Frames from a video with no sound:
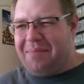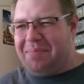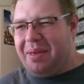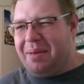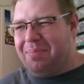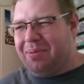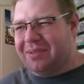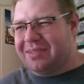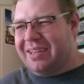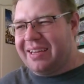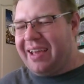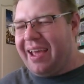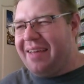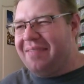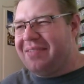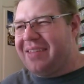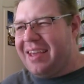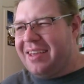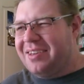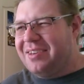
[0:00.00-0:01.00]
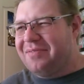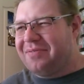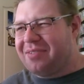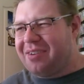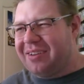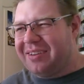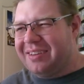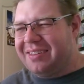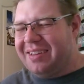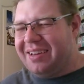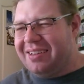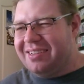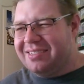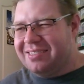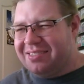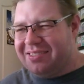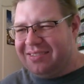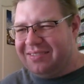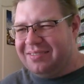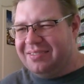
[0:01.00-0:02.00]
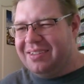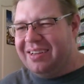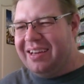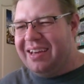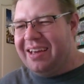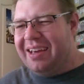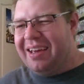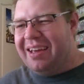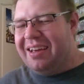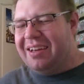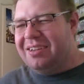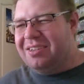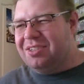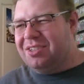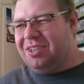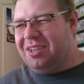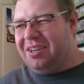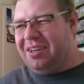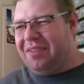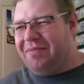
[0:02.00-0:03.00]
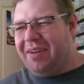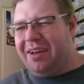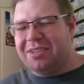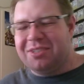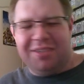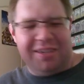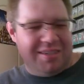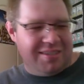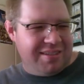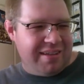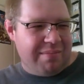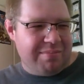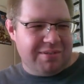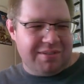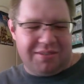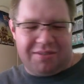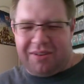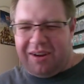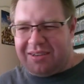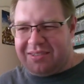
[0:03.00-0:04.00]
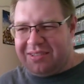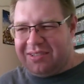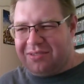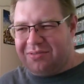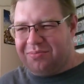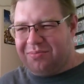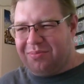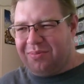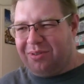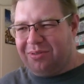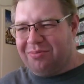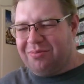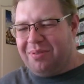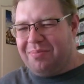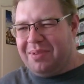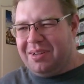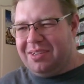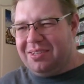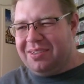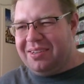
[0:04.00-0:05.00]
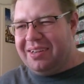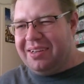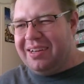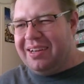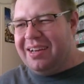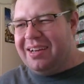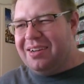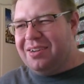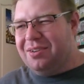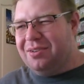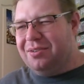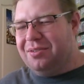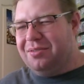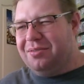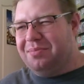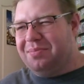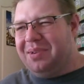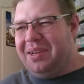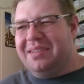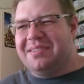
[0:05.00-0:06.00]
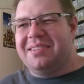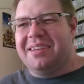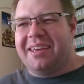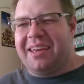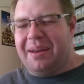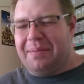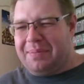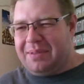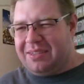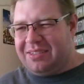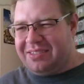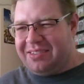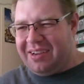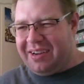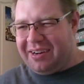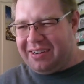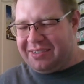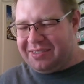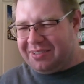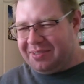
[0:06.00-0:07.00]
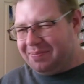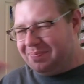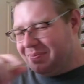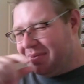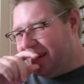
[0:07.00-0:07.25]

People, it's like, hey, thank you for all the things. And she eventually stumbles across this old woman who needs to get up the stairs.